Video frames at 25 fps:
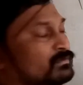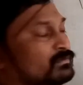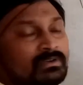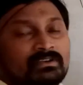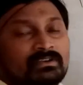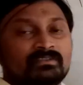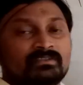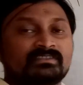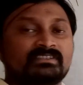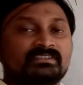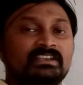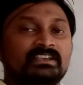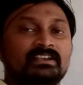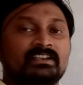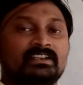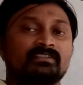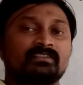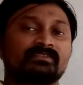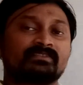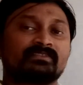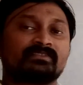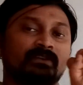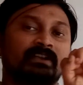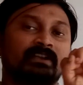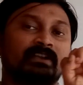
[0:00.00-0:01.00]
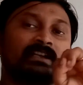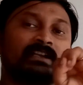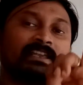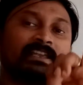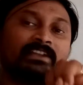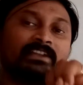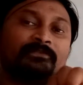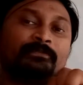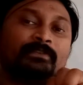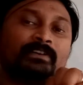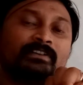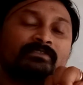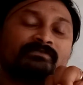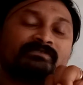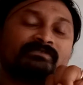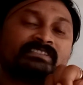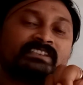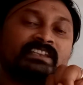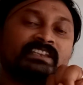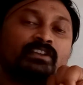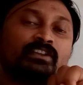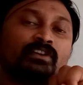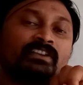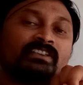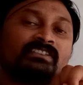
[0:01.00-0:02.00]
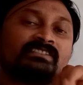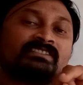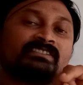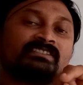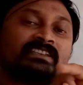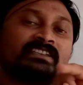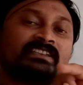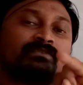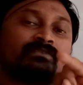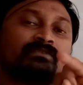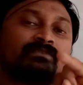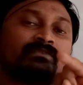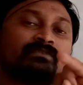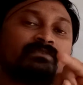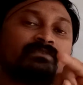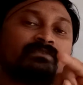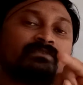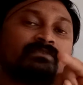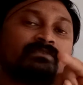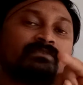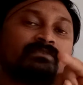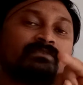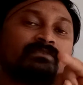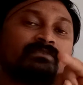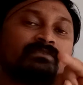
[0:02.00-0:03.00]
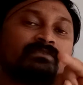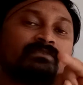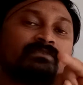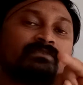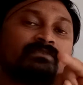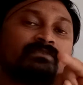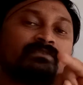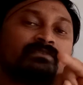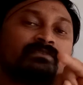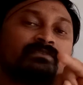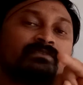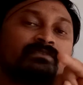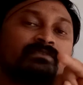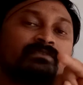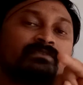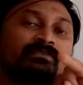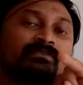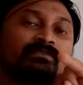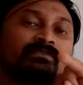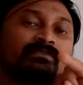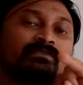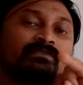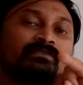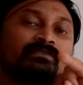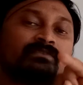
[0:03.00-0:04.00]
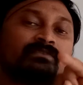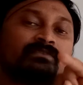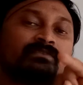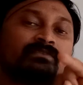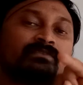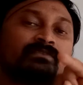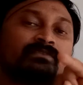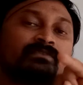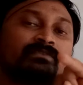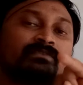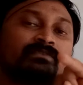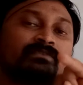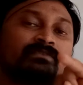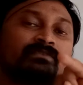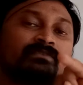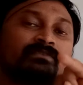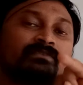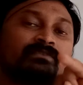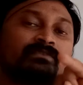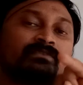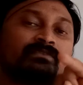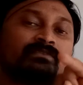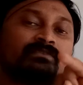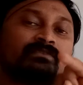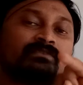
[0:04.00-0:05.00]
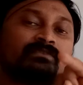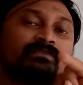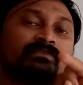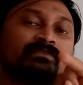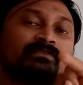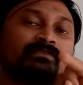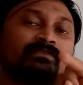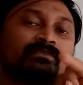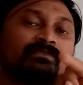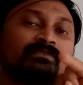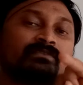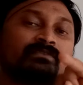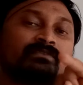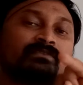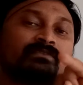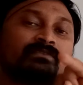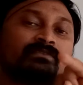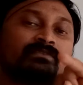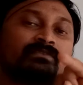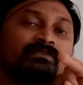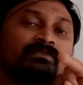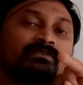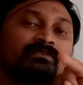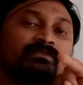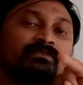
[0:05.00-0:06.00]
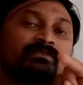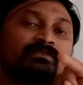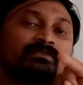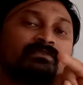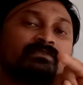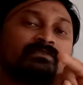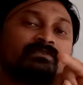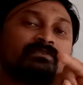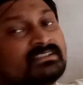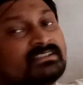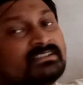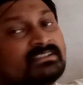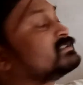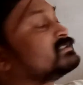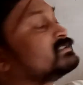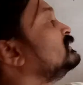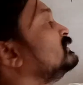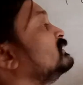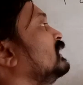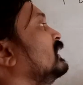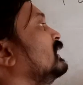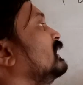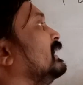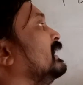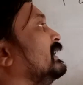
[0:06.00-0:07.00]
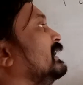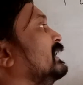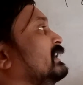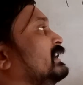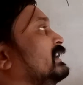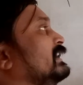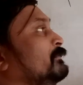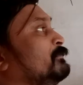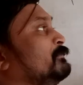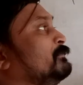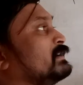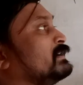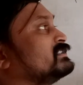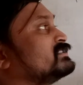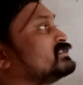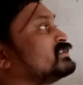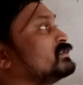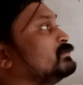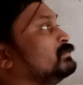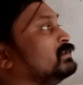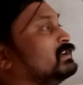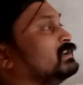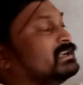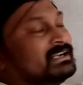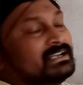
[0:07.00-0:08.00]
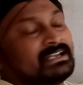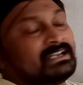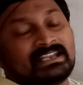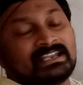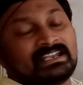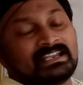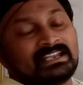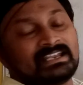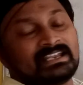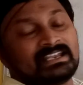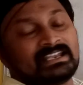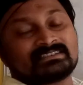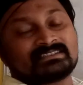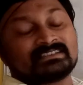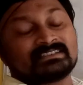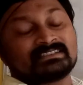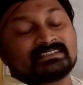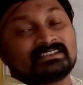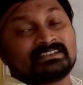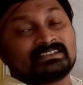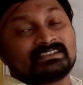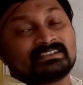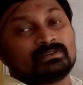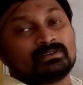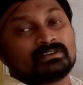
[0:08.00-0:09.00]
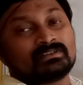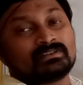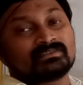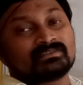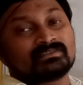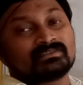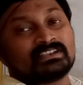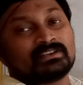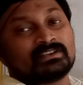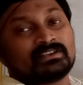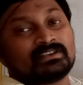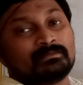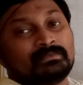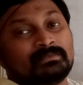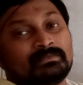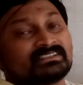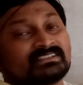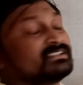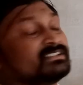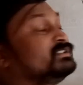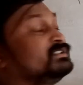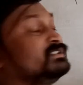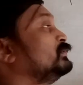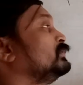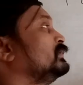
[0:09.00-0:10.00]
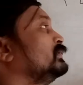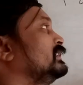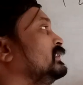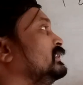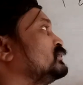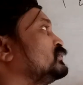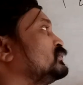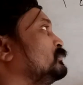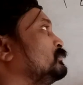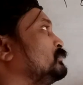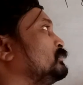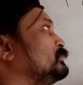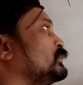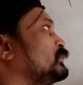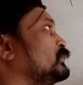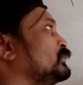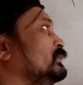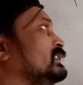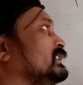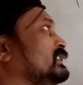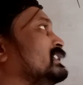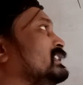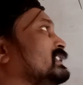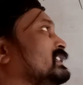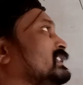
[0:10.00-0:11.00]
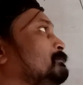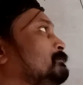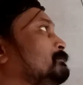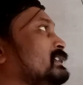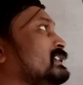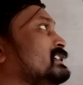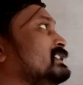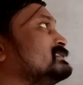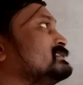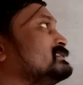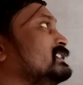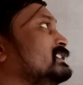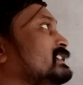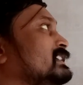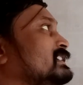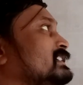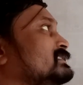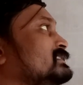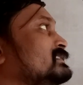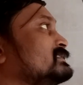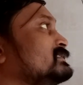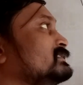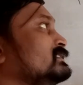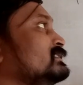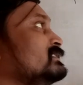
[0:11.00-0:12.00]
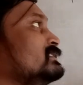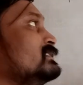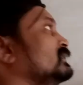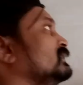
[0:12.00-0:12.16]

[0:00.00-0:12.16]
to 0. So here f of 0 is equal to LHL is equal to RHL happened. Then it is continuous. And differentiable at x is equal to 0 means you need to prove in that place it is